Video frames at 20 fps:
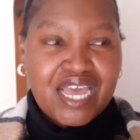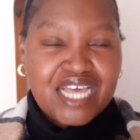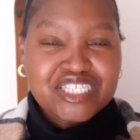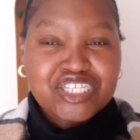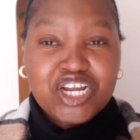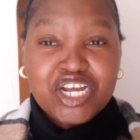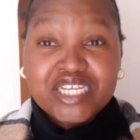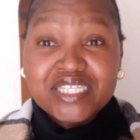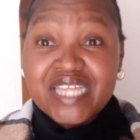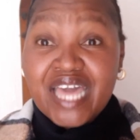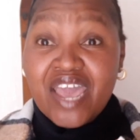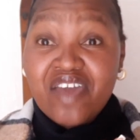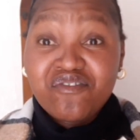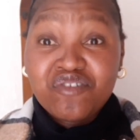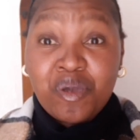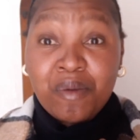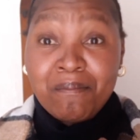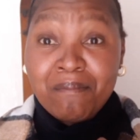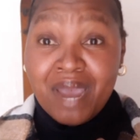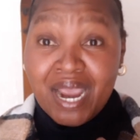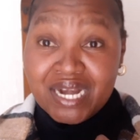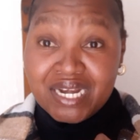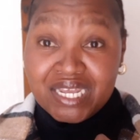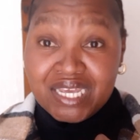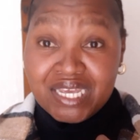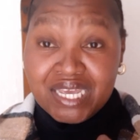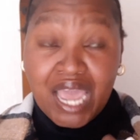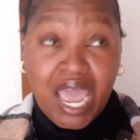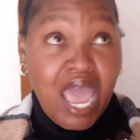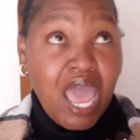As long as they have your
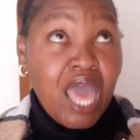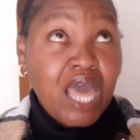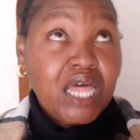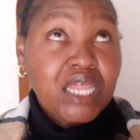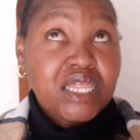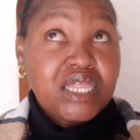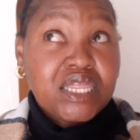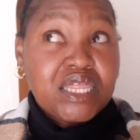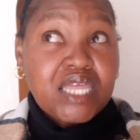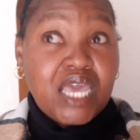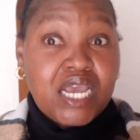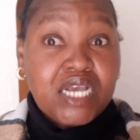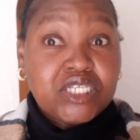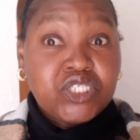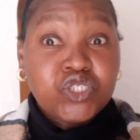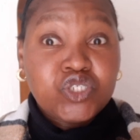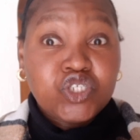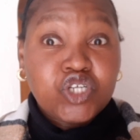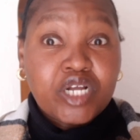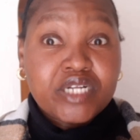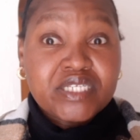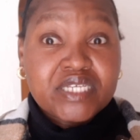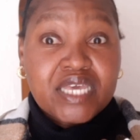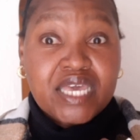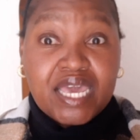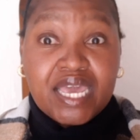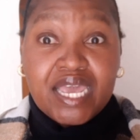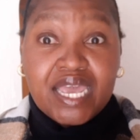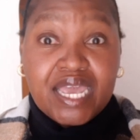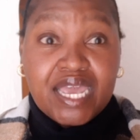money, they do not
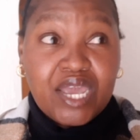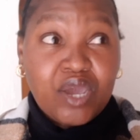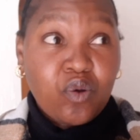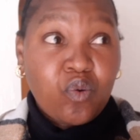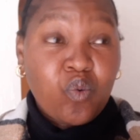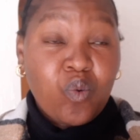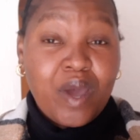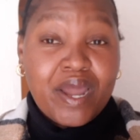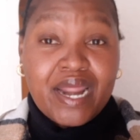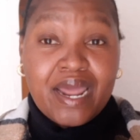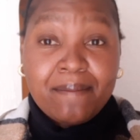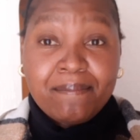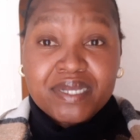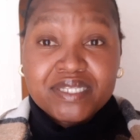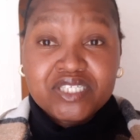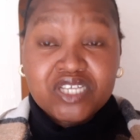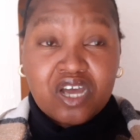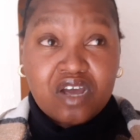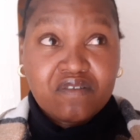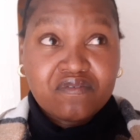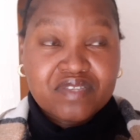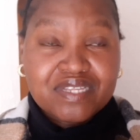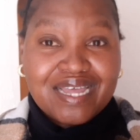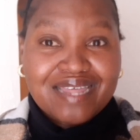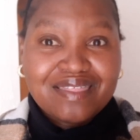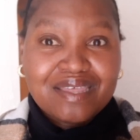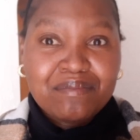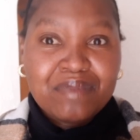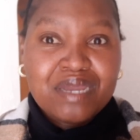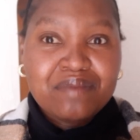care what happens
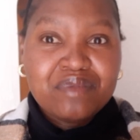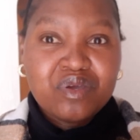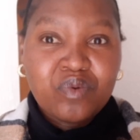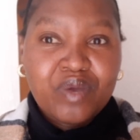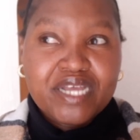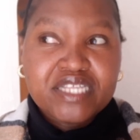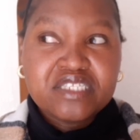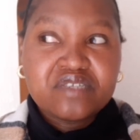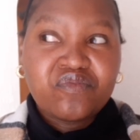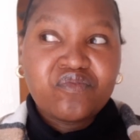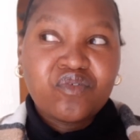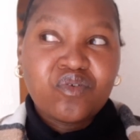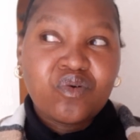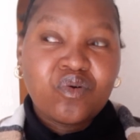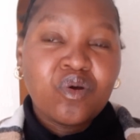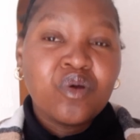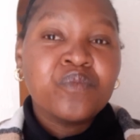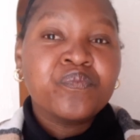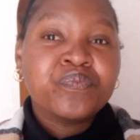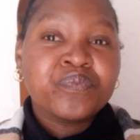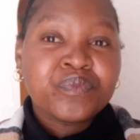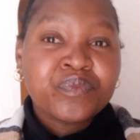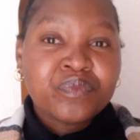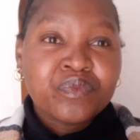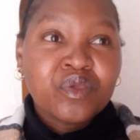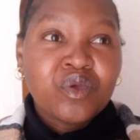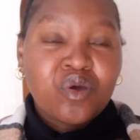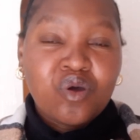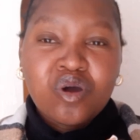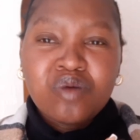after. They made me wait for
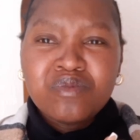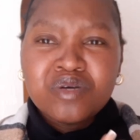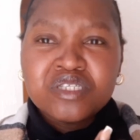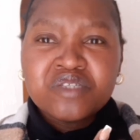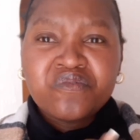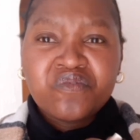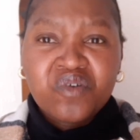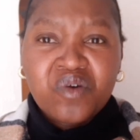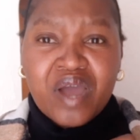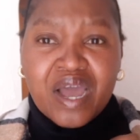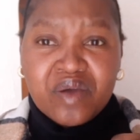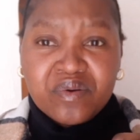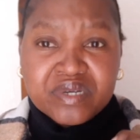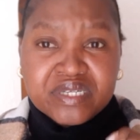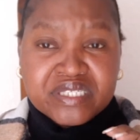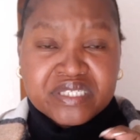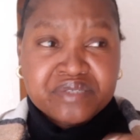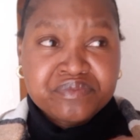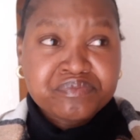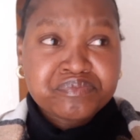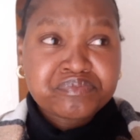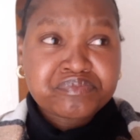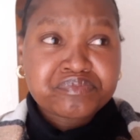almost 4 hours